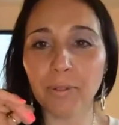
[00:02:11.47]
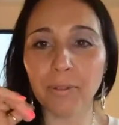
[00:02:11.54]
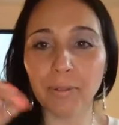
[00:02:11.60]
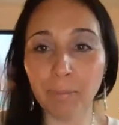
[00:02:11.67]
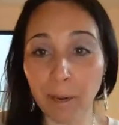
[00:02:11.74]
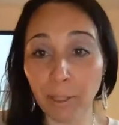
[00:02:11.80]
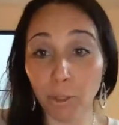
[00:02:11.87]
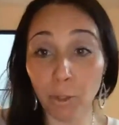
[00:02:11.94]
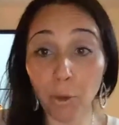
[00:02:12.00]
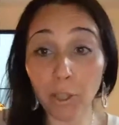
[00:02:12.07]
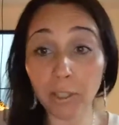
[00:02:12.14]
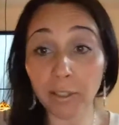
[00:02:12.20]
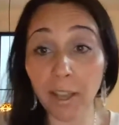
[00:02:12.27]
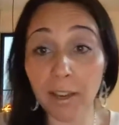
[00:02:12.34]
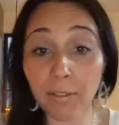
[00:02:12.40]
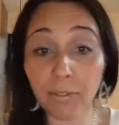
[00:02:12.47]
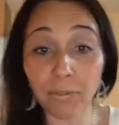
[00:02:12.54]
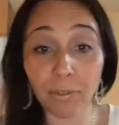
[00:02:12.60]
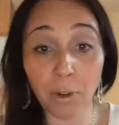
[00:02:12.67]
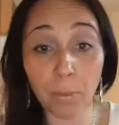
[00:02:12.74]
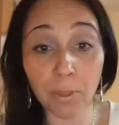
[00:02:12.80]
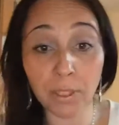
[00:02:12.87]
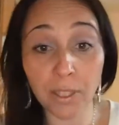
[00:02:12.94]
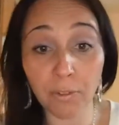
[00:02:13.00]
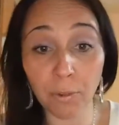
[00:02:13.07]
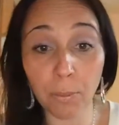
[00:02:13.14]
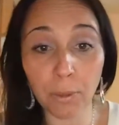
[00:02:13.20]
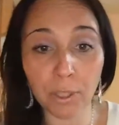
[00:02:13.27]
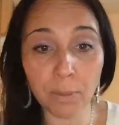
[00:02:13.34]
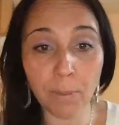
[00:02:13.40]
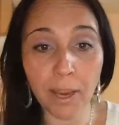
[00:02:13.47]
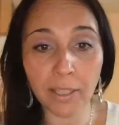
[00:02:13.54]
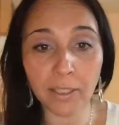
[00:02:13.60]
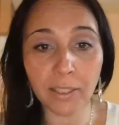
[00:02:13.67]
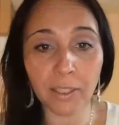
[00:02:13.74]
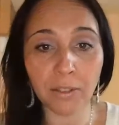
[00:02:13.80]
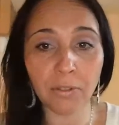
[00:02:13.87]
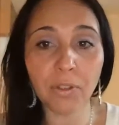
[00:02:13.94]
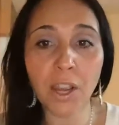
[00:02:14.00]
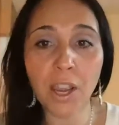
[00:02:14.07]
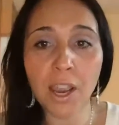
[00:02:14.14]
my New York life from a different perspective.